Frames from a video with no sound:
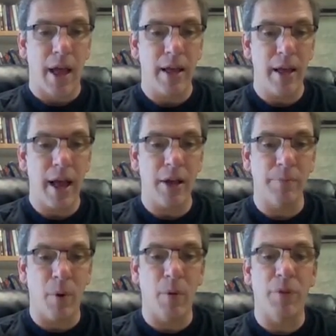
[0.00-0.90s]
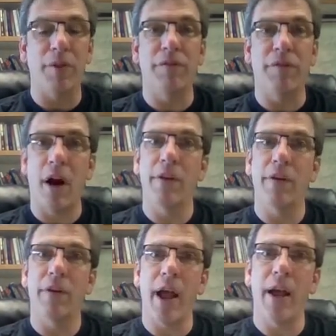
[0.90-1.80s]
he has both the
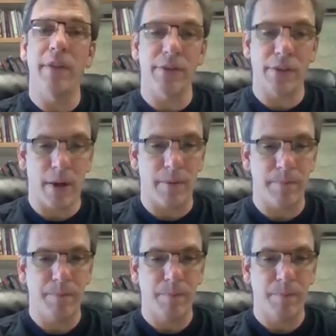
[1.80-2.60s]
Father and the Son.